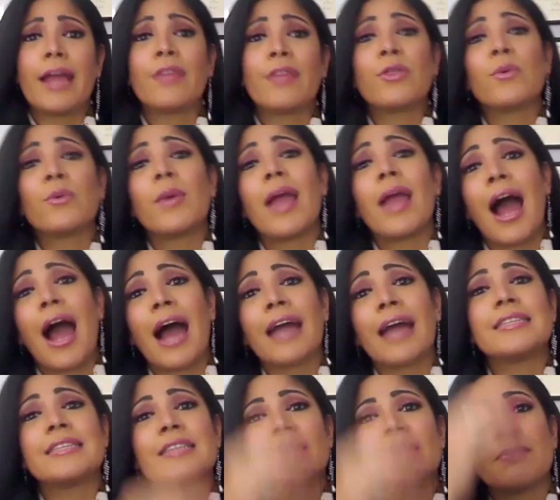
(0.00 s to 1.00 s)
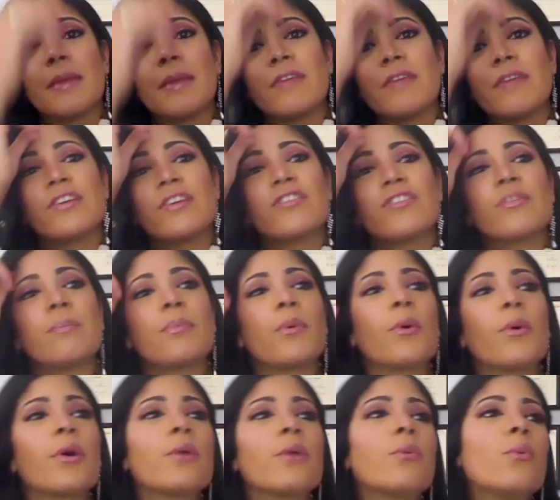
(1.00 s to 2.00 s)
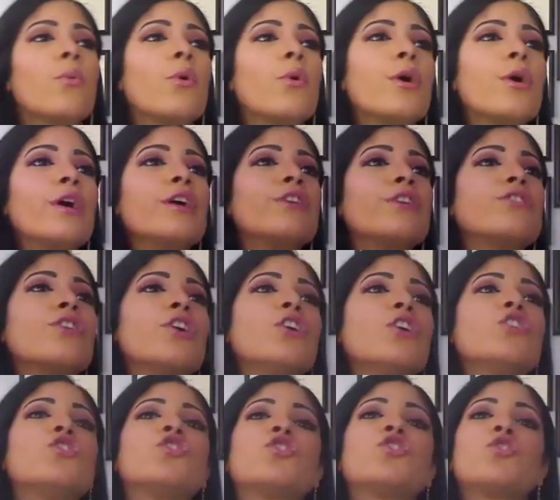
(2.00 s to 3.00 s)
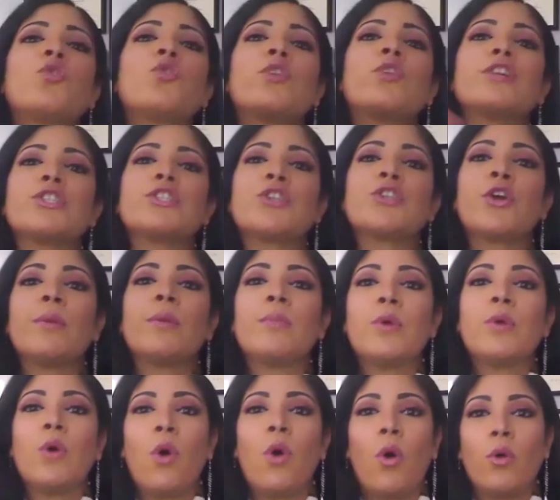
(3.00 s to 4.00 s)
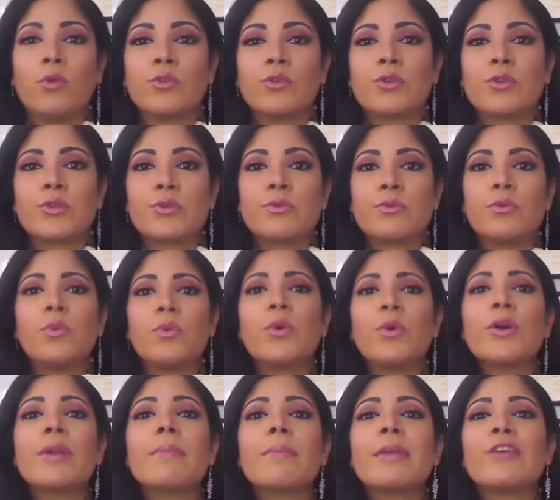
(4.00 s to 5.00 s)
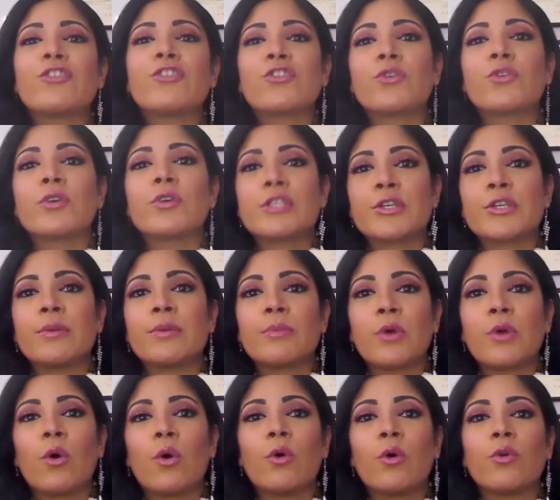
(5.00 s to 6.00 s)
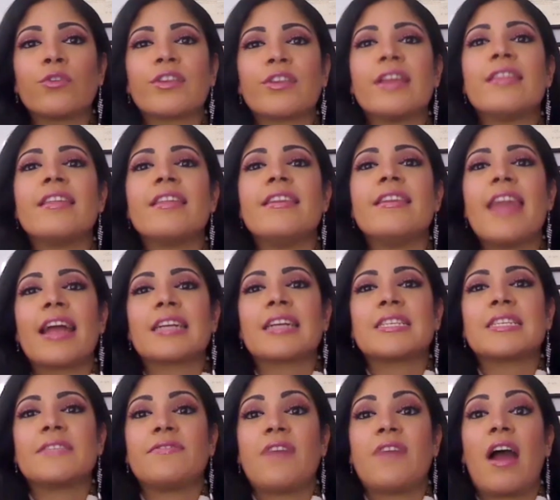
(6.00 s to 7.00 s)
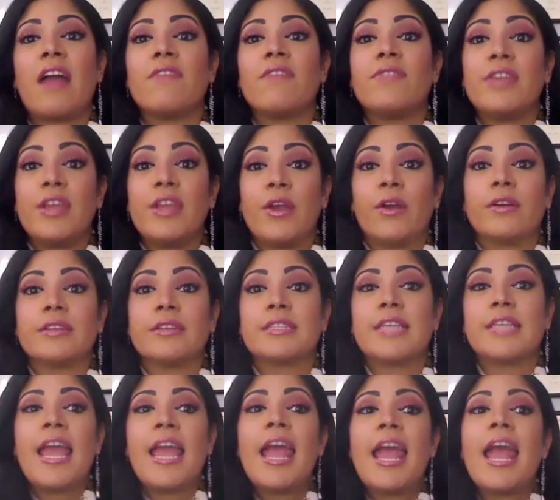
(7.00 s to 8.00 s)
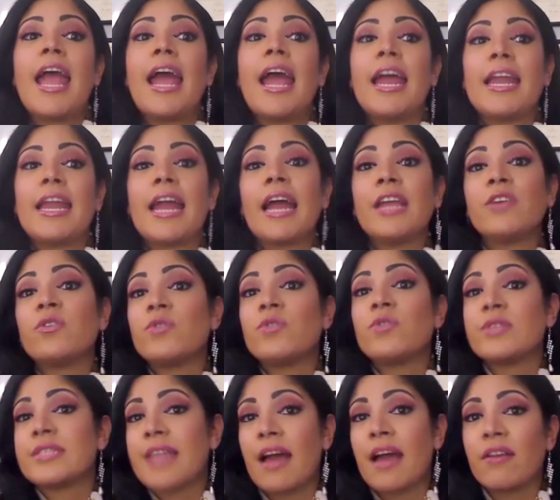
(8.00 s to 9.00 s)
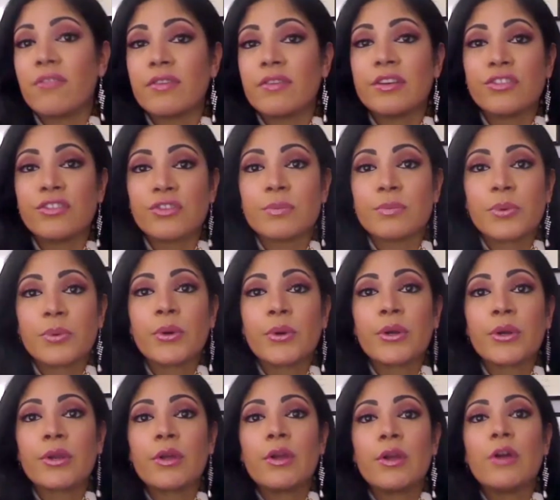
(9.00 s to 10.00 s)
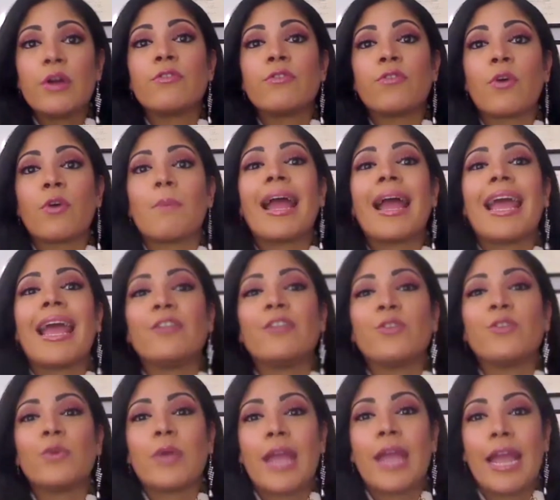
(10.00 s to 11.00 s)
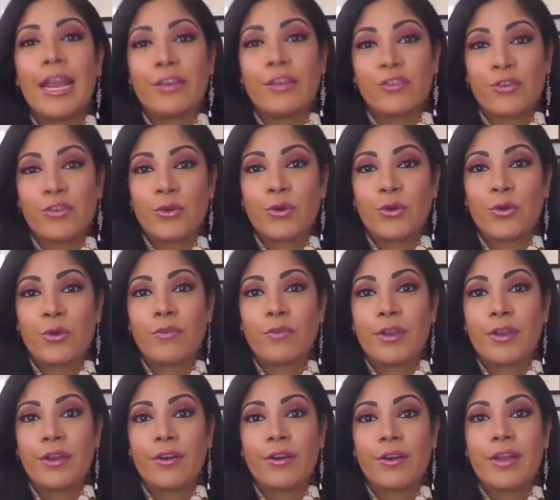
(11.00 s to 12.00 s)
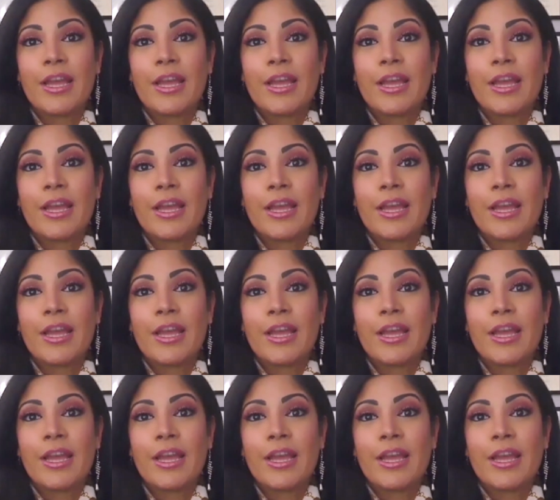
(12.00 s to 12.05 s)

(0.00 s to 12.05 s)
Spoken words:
And the way I did my vision board was short-term goals. What are my short-term goals in the next 5 years? And I use that vision board for my educational career.